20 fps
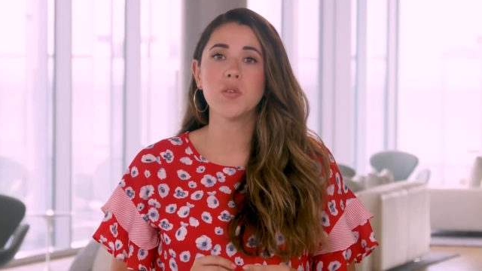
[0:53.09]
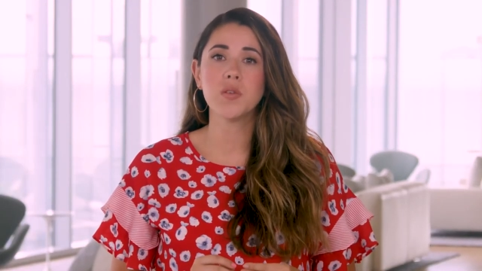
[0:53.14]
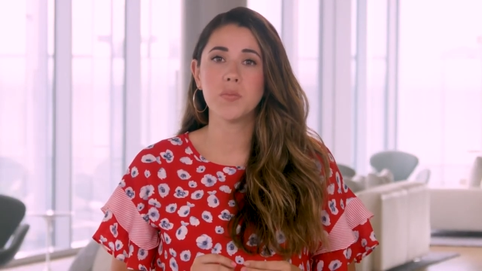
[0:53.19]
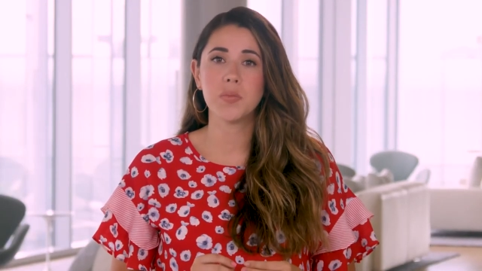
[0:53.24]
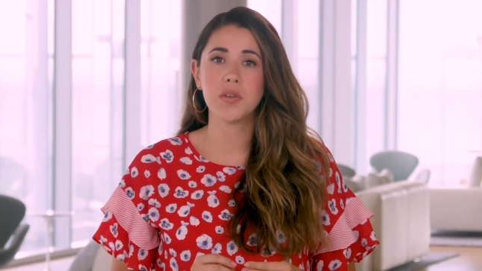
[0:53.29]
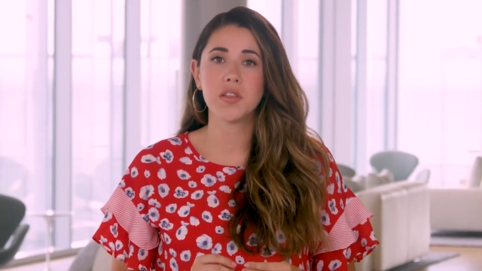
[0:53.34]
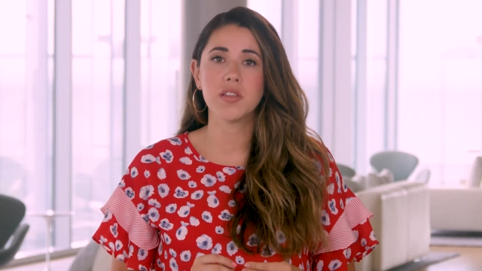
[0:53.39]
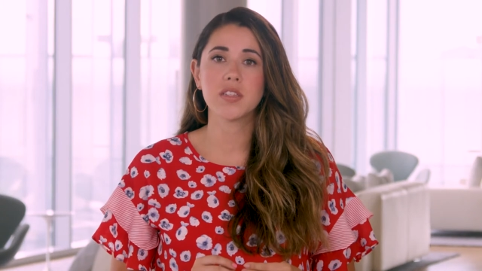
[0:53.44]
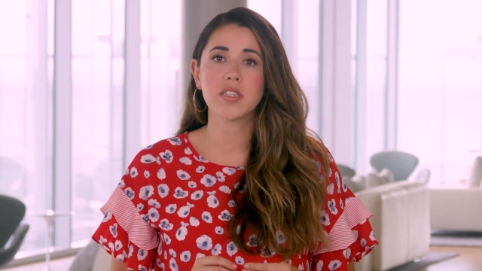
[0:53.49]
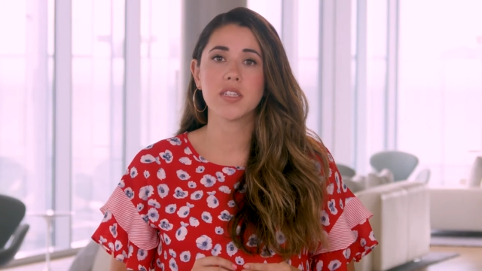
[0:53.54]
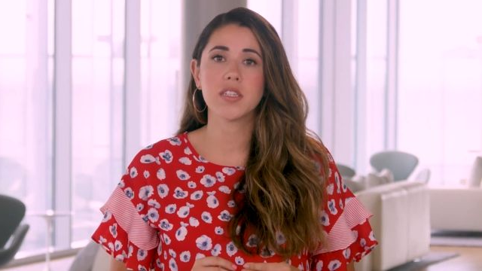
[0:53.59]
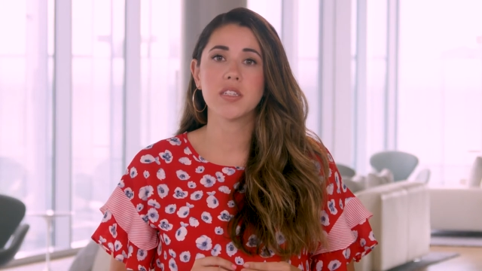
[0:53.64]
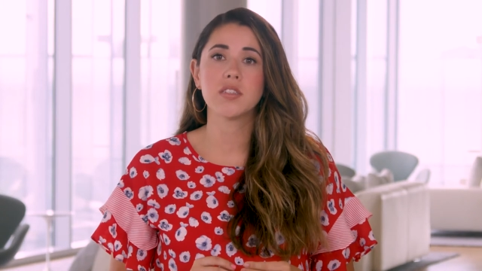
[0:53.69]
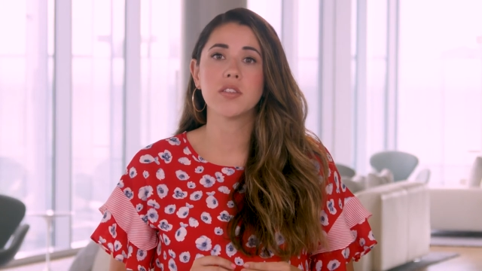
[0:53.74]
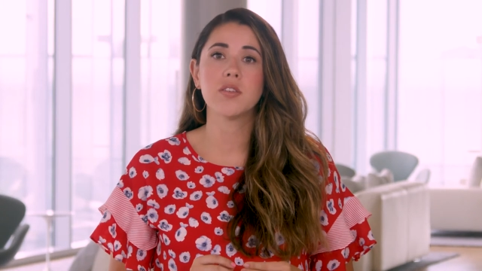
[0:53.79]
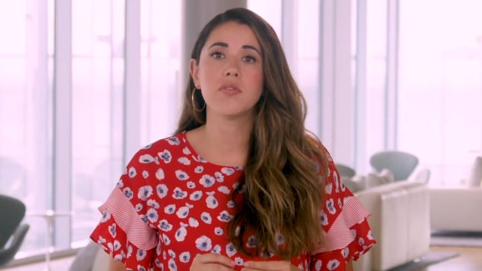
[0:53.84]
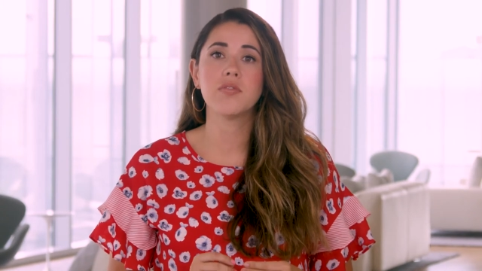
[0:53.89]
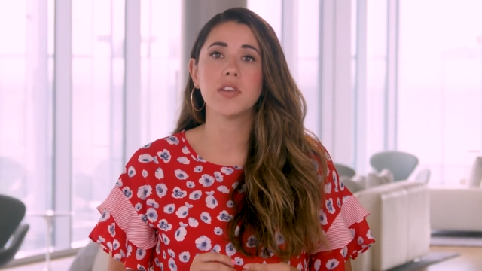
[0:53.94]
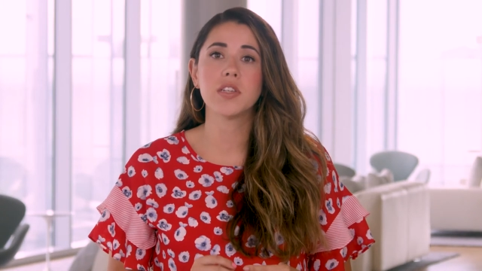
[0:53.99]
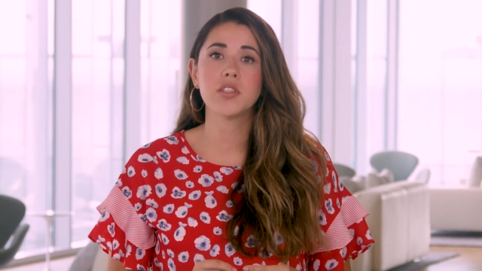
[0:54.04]
ability
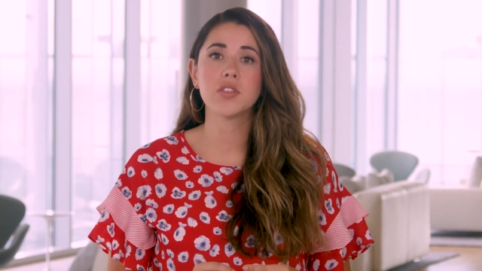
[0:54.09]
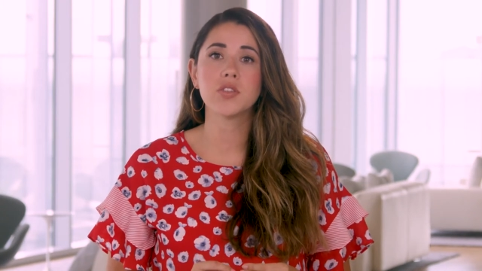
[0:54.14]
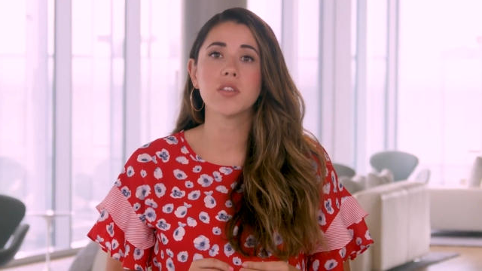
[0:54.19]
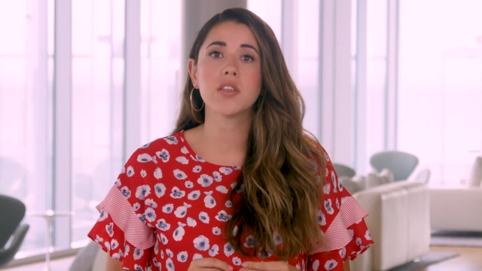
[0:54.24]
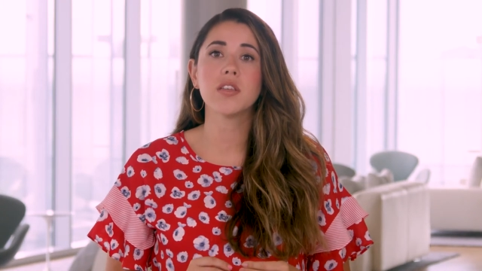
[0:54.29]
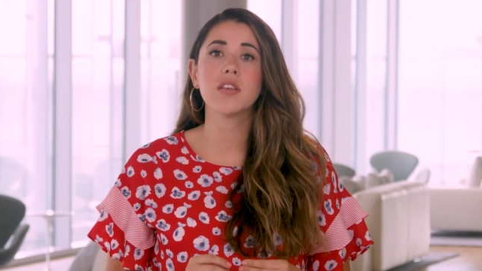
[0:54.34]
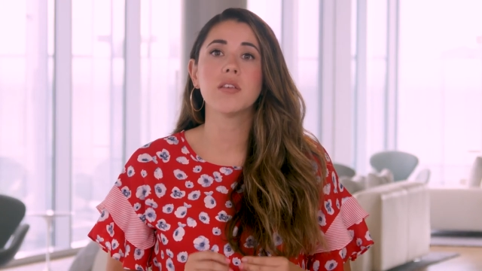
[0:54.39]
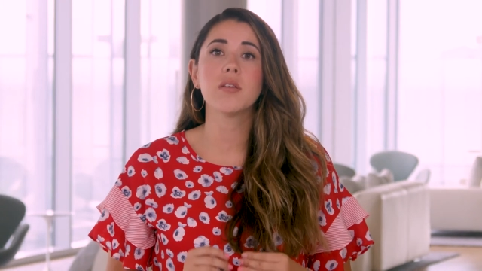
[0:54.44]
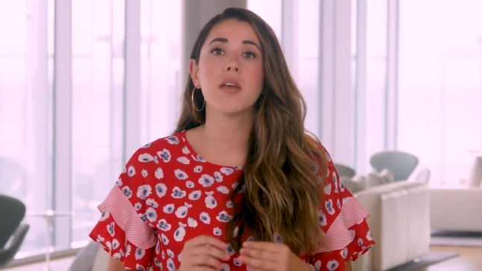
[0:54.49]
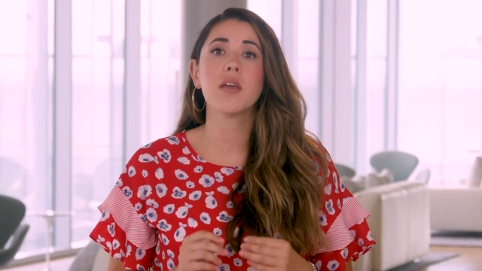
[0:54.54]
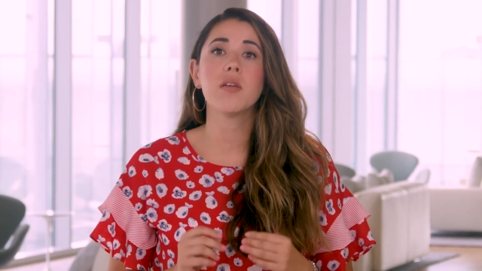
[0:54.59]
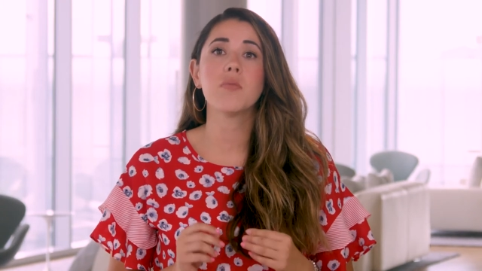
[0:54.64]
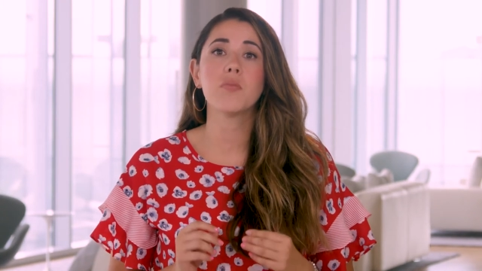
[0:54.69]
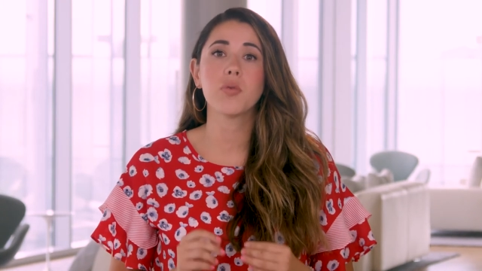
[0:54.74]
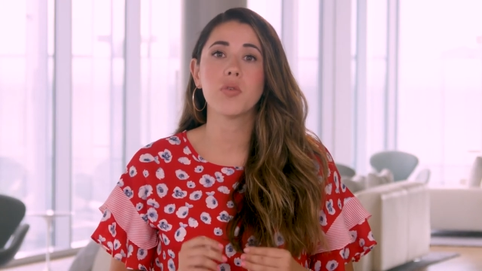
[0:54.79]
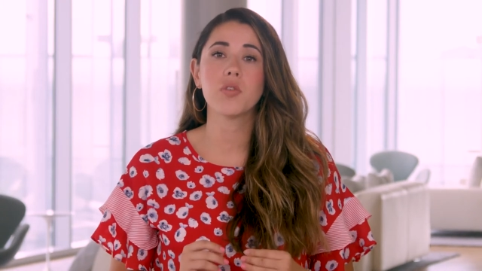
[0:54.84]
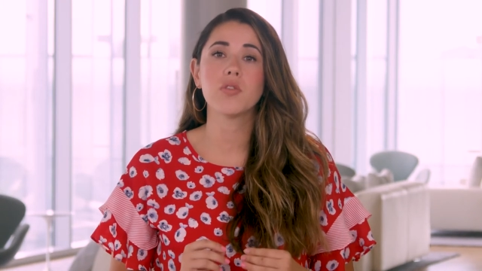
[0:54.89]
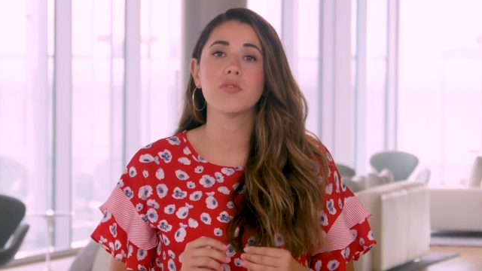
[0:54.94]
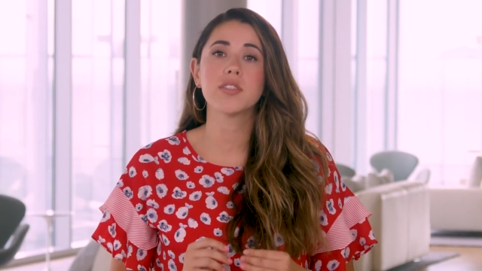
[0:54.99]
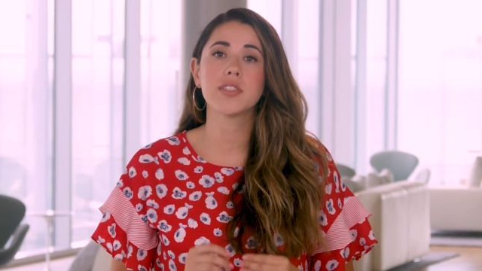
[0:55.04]
to visually
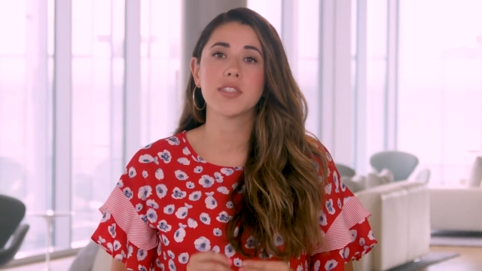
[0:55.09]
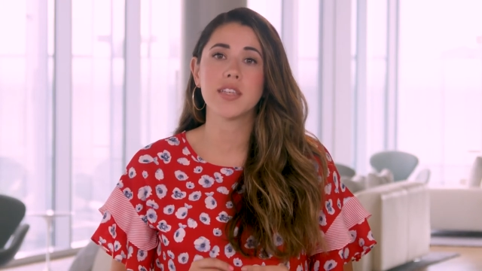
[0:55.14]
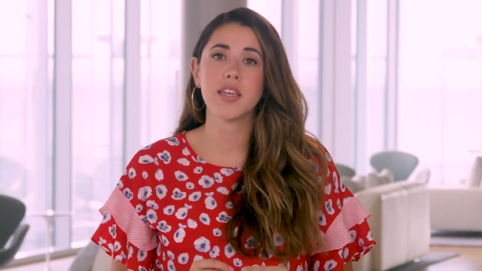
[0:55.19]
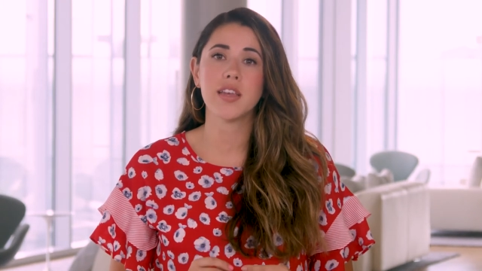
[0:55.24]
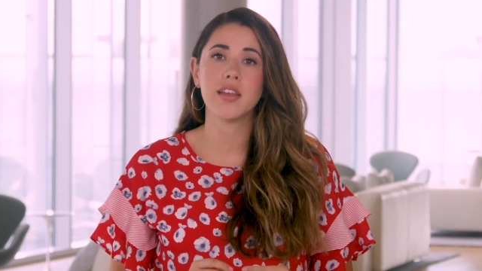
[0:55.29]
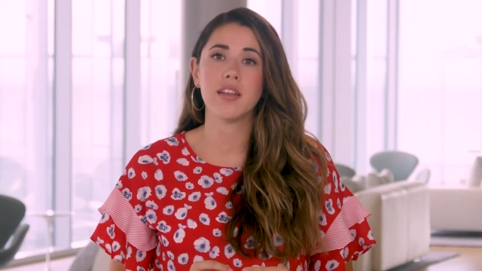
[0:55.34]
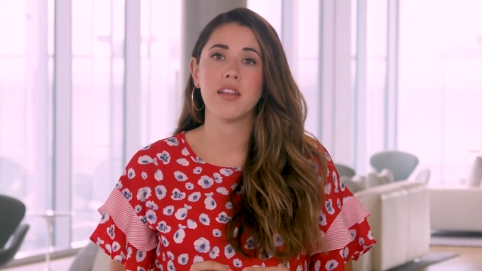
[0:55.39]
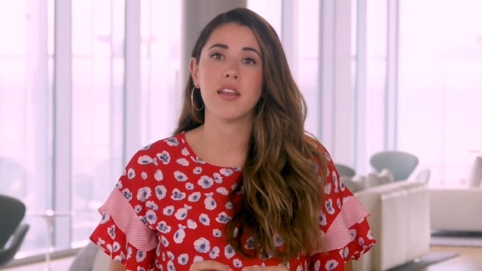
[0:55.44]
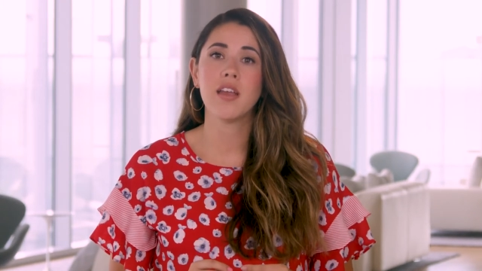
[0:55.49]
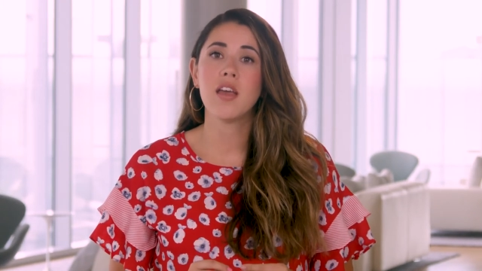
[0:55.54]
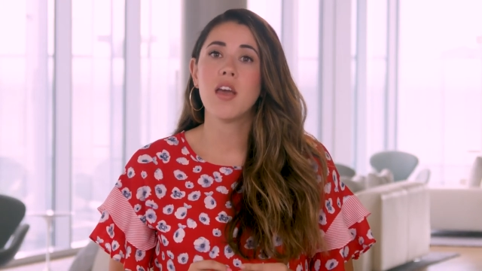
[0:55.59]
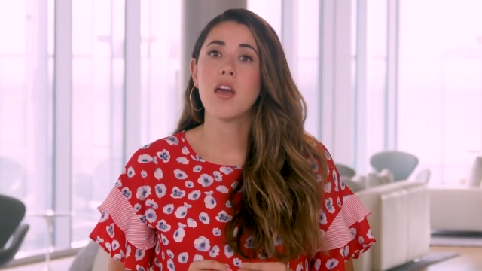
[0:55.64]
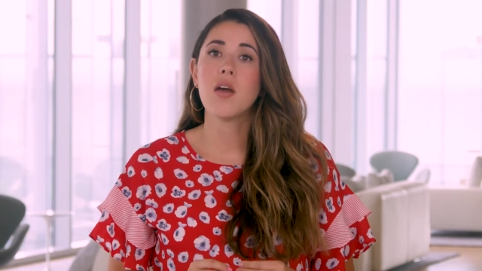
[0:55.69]
improve skin,